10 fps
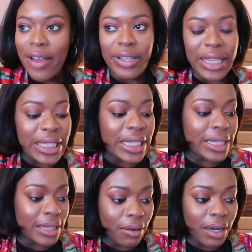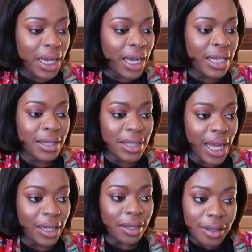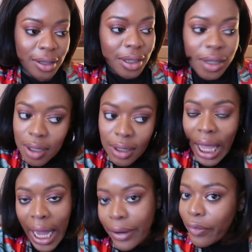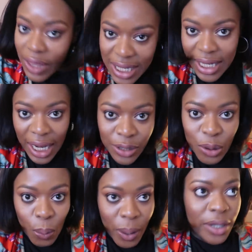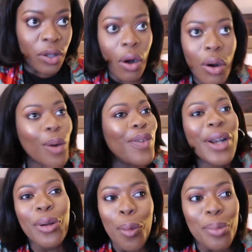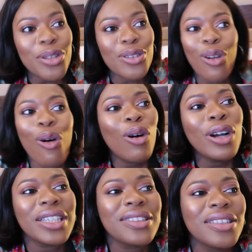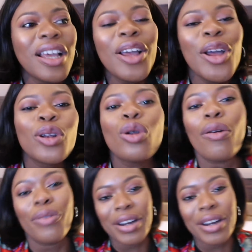Everything they sell here is like the kind of things they like to wear. It's all covered up, it's long, it's not